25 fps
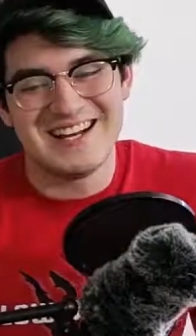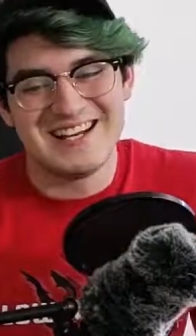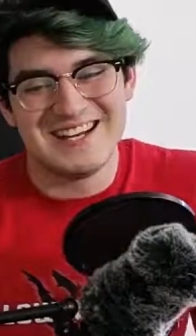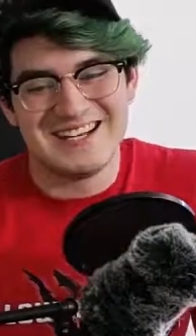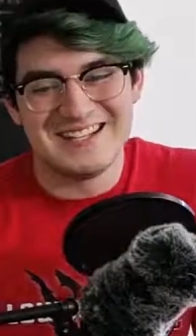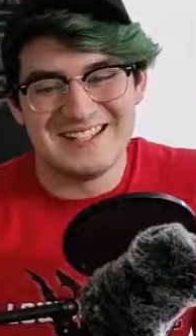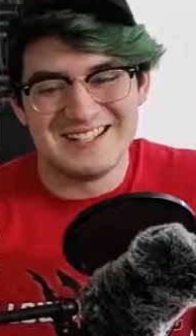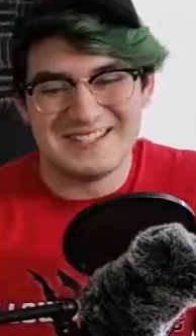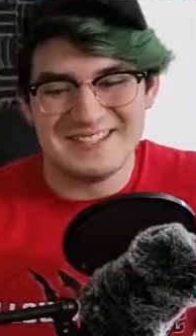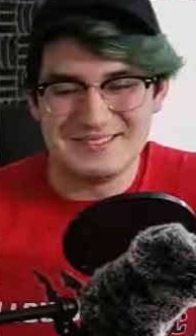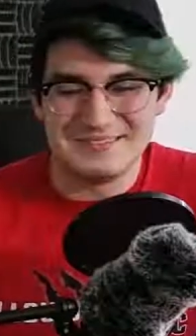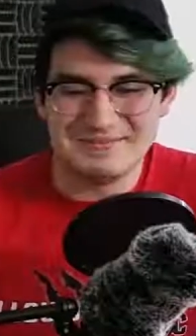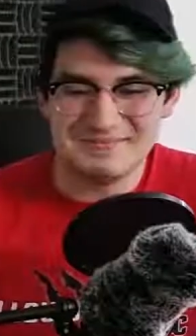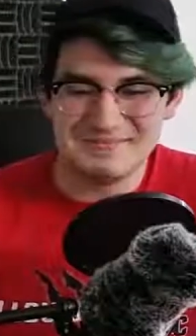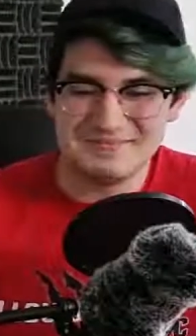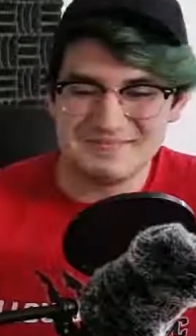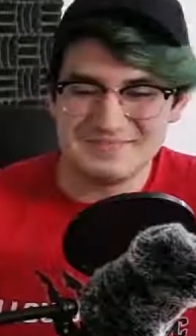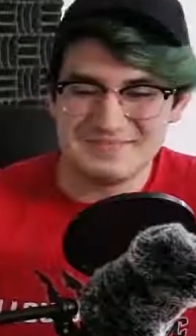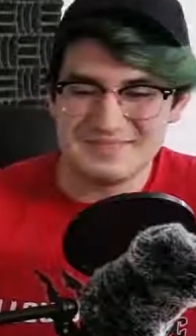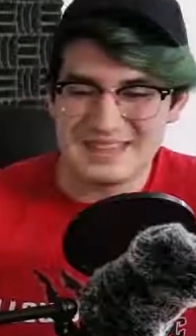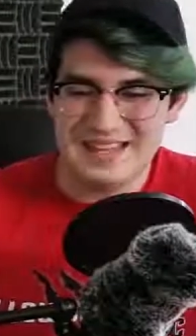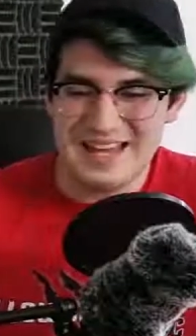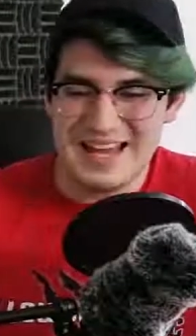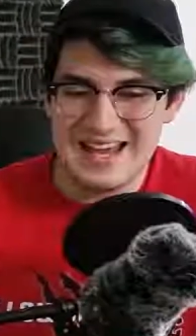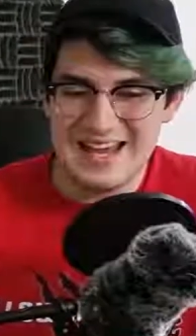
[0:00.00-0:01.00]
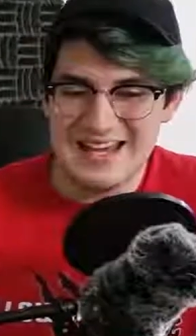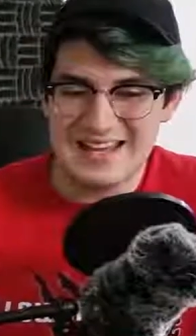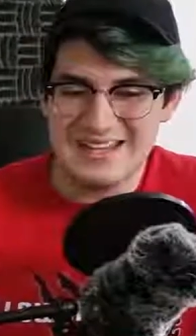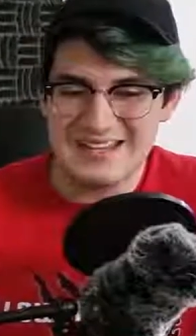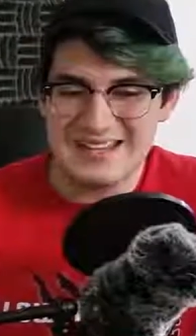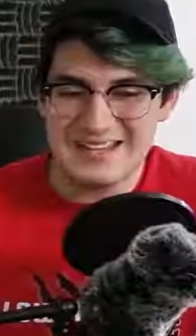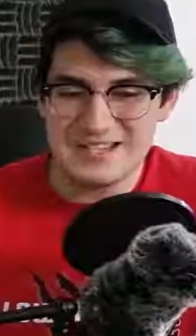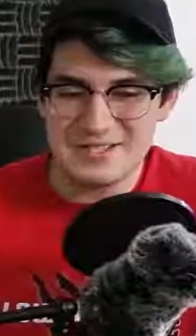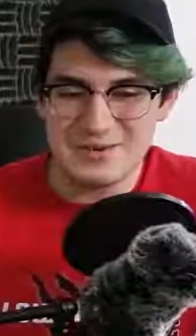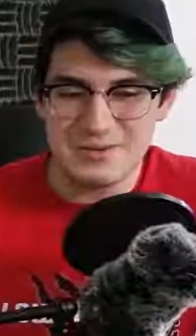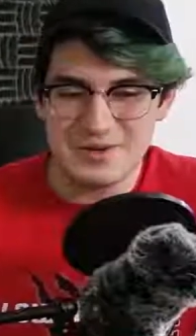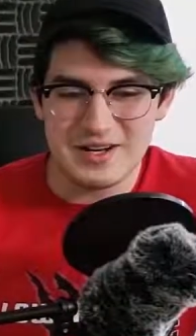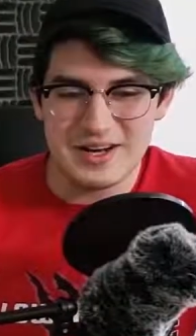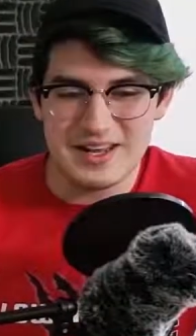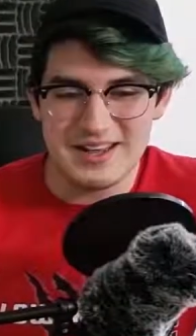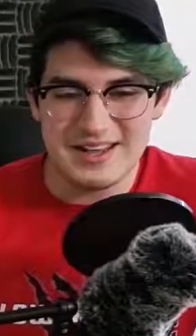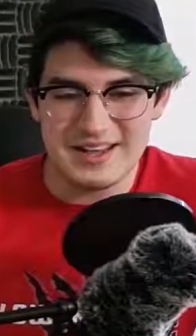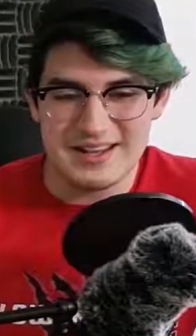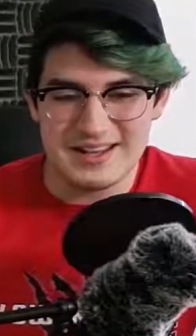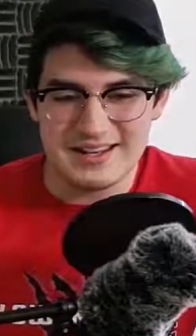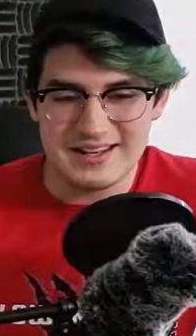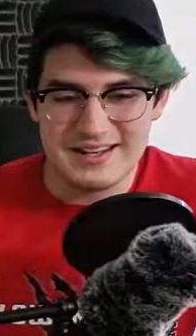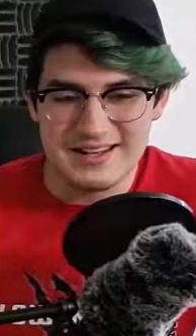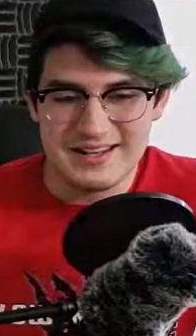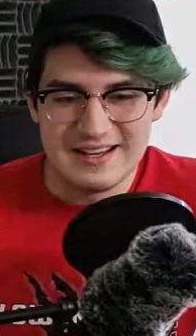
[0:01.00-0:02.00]
And that's when
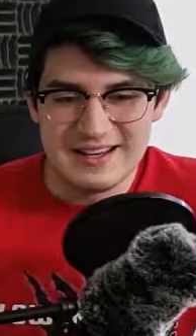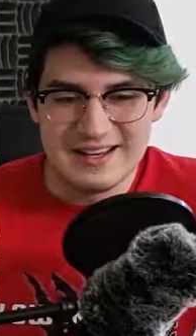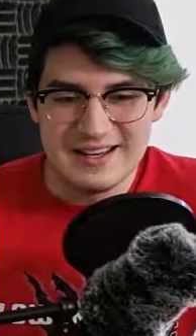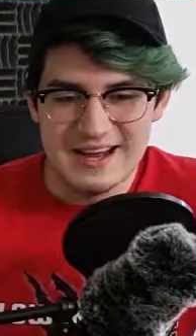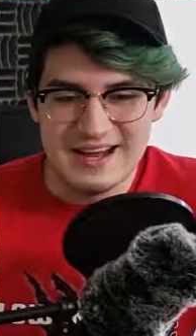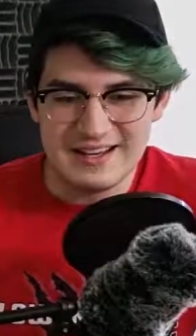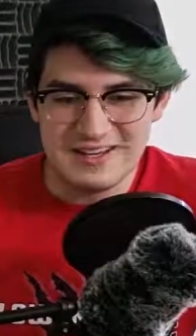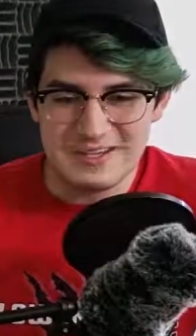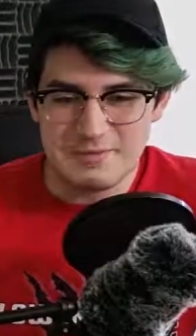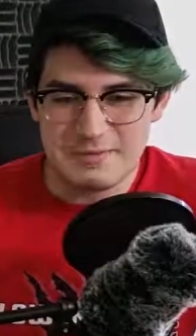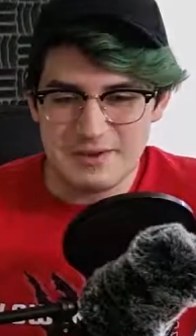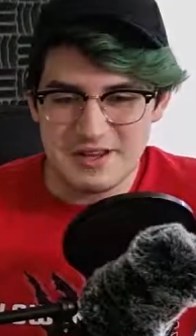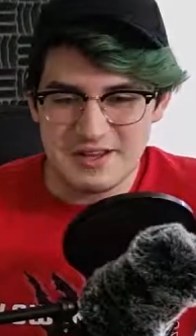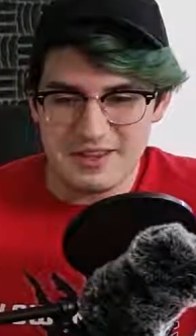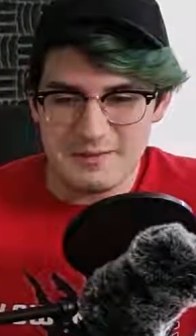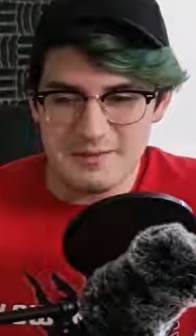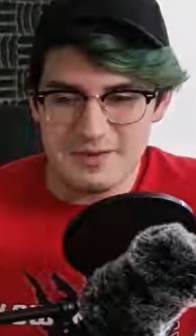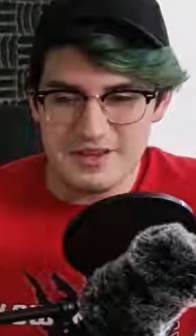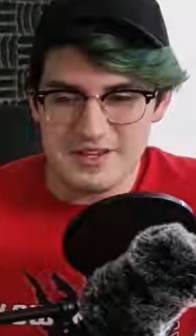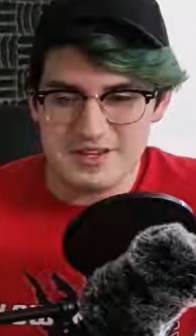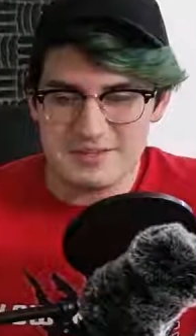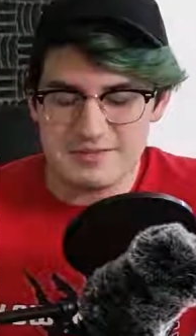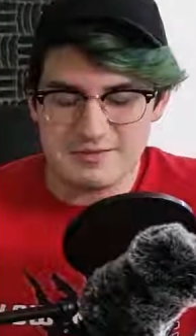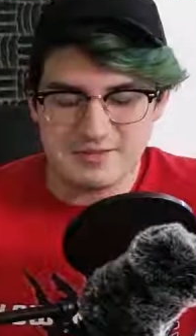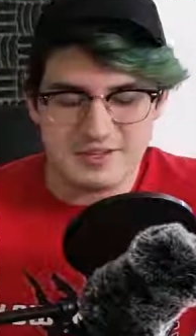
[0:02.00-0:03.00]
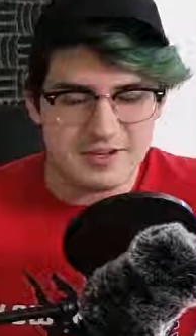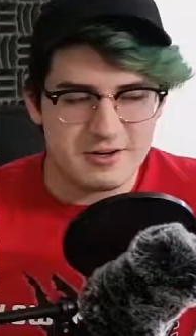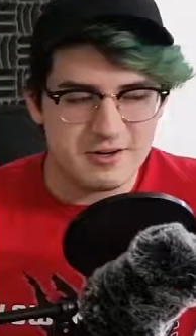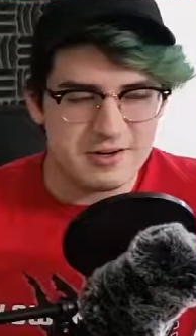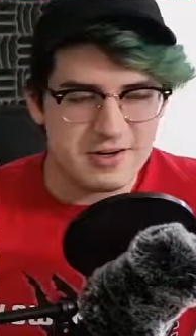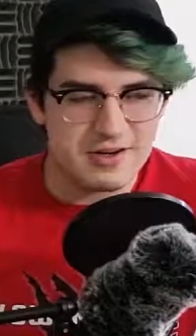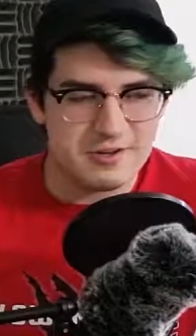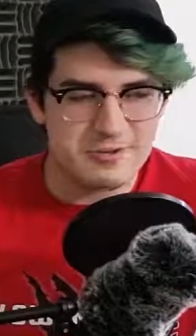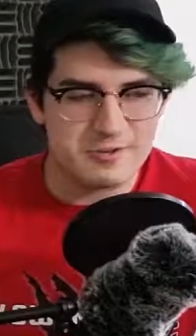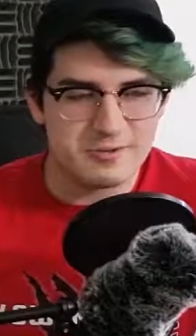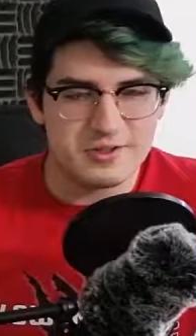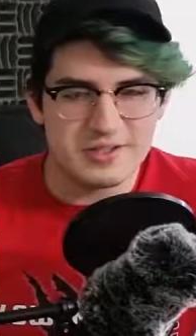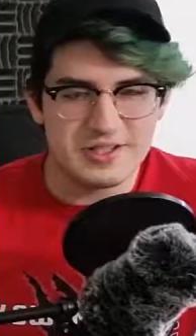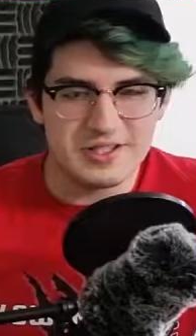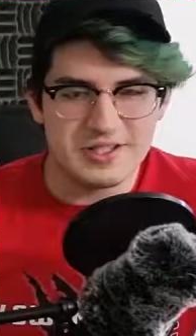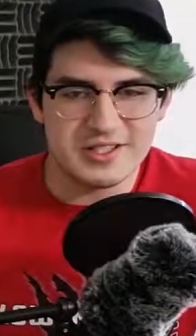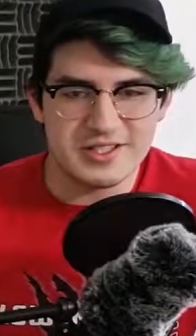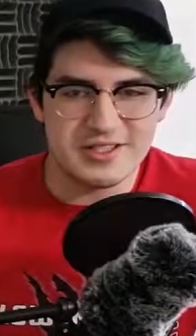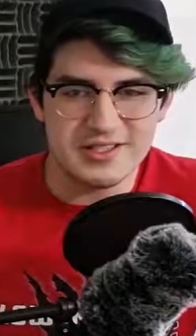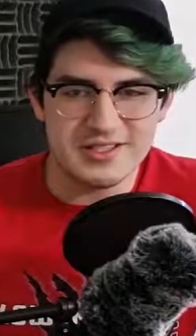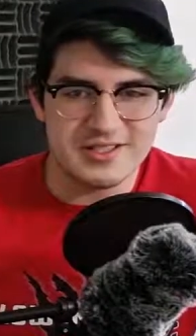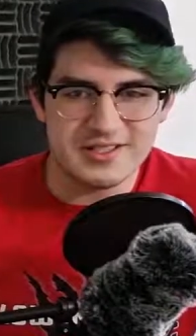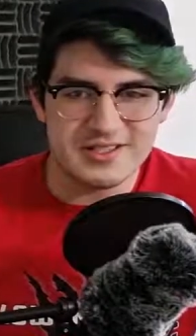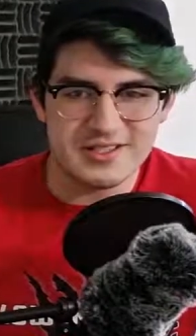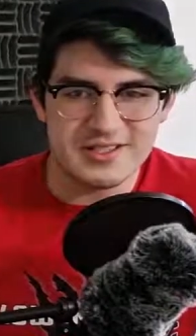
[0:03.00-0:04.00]
I'll just be on the bus. And I was like, all right, who on
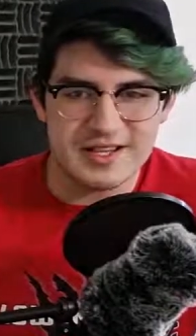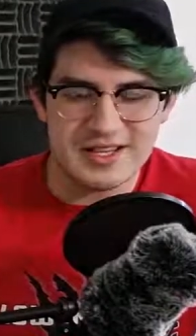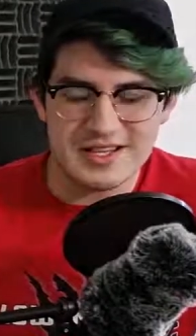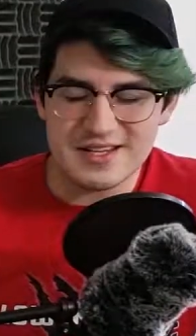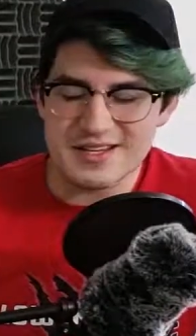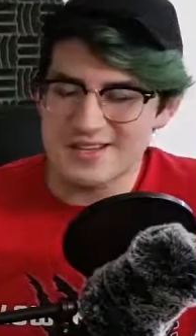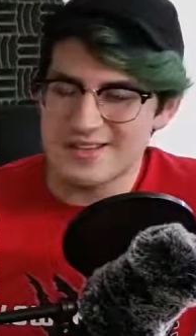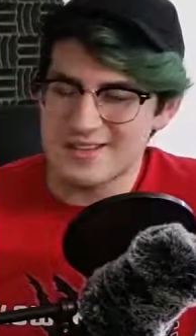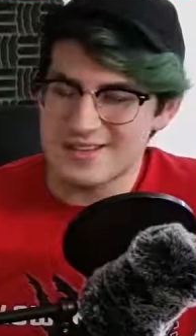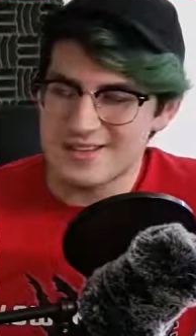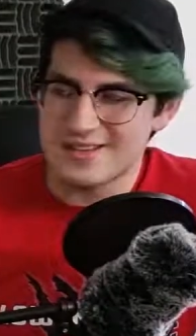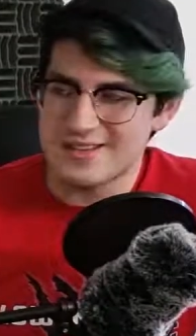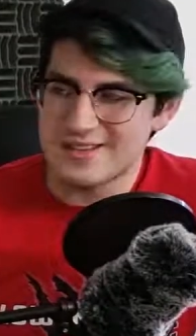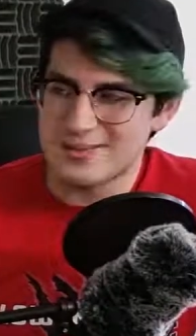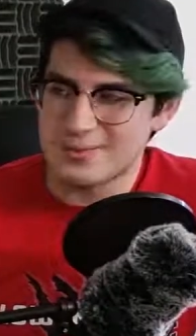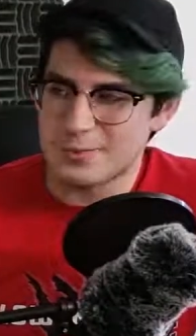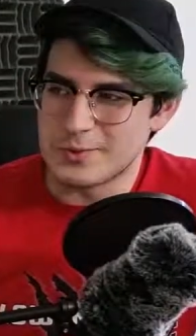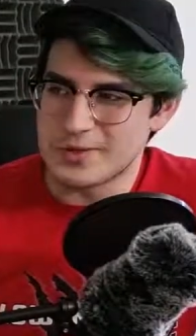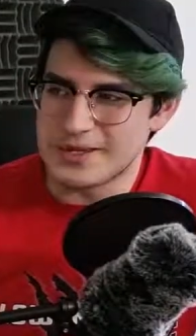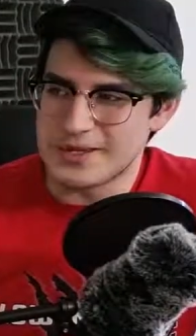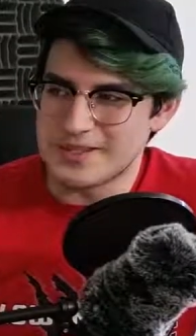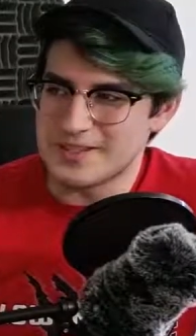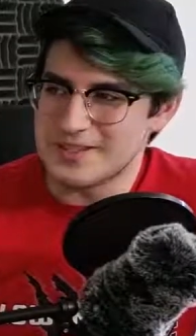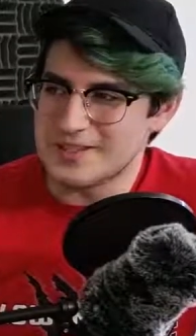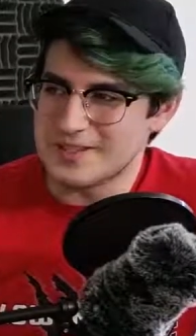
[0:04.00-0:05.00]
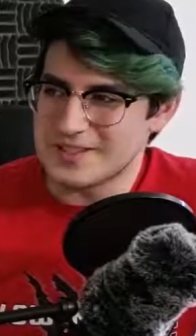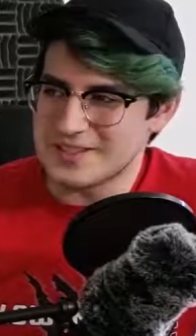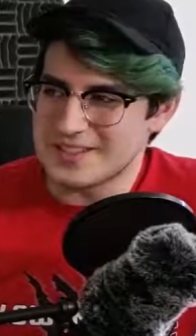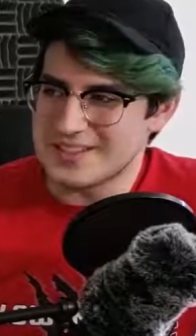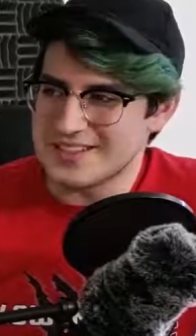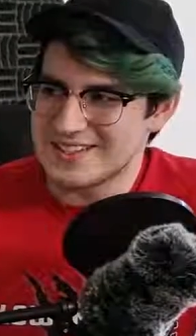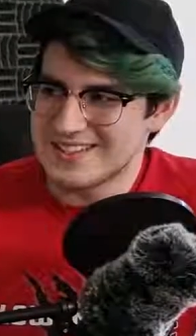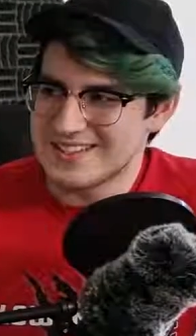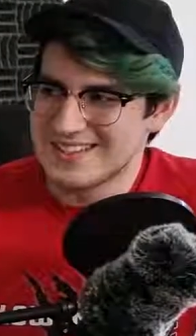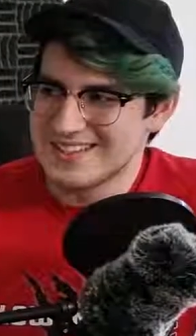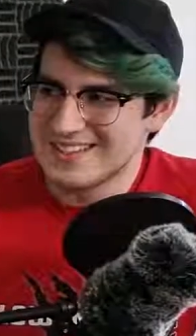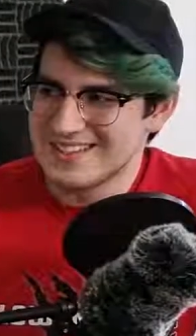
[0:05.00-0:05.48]
here is like weird looking,